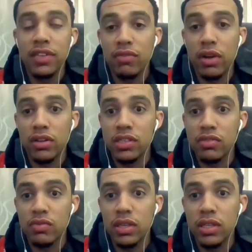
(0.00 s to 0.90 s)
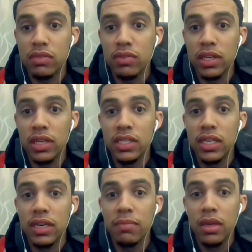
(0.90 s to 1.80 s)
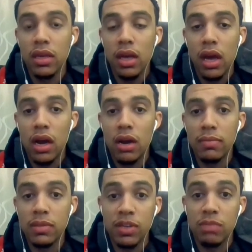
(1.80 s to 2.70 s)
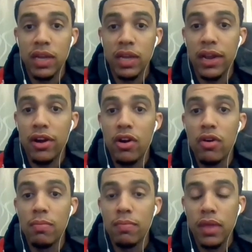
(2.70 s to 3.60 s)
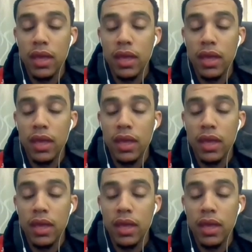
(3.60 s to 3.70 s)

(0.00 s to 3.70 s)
Rutgers is a, re- is a really good team, um, especially playing at home